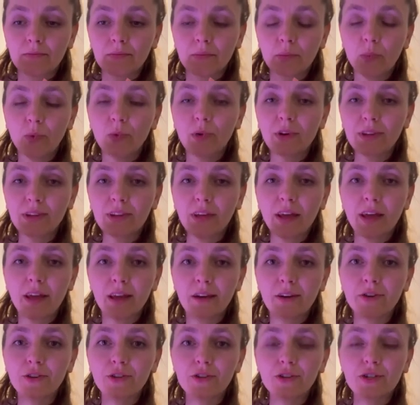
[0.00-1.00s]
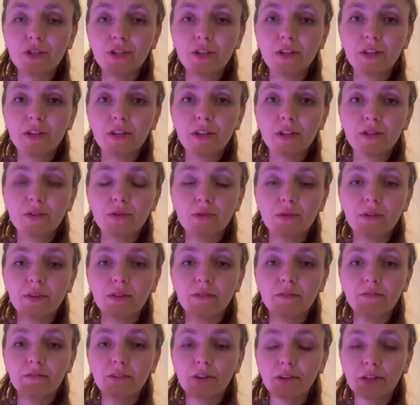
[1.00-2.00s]
point the energy to the
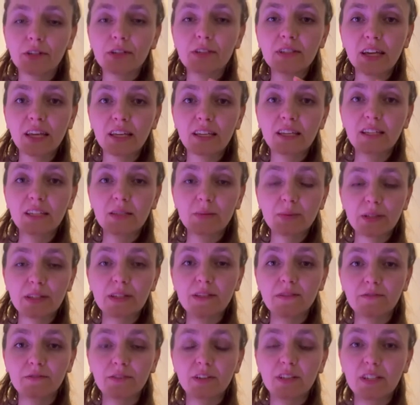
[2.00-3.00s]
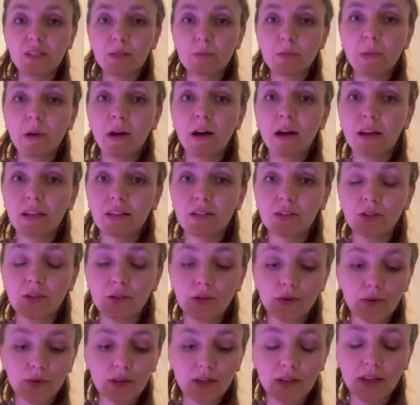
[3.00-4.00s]
very tiny specific spot you
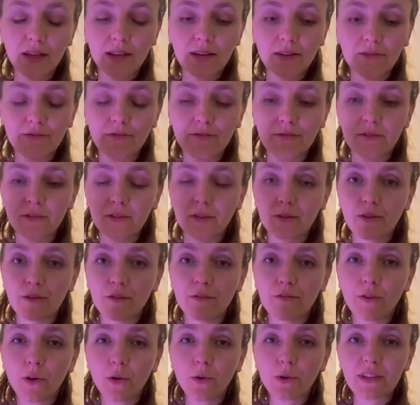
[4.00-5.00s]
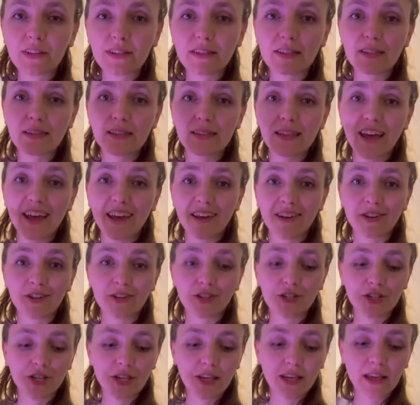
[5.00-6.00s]
know it kind of focuses the
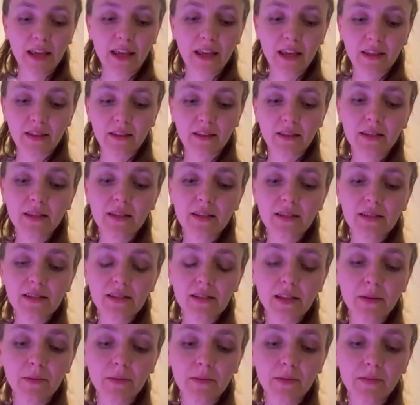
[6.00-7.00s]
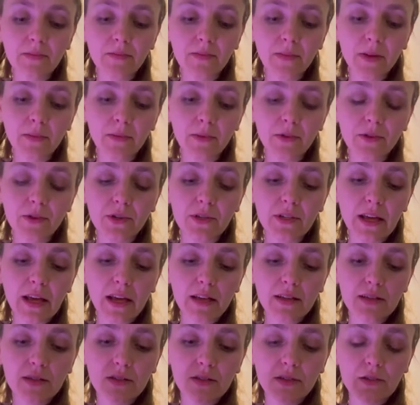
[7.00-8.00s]
energy and this I'm, I'm going to
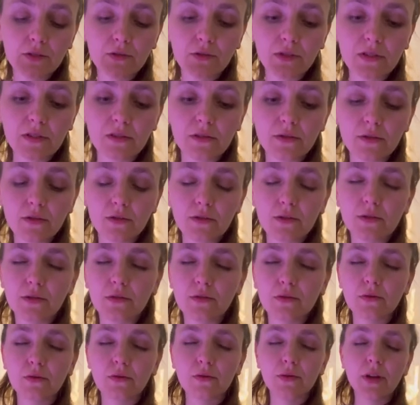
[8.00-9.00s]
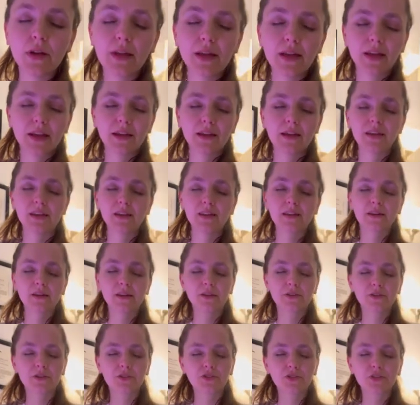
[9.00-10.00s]
ask this crystal to gain
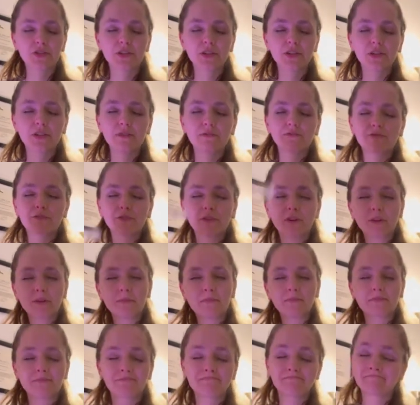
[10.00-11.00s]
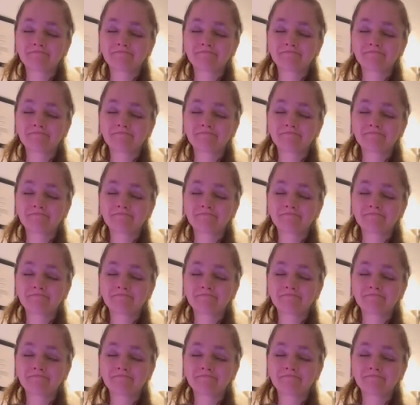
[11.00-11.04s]
energy from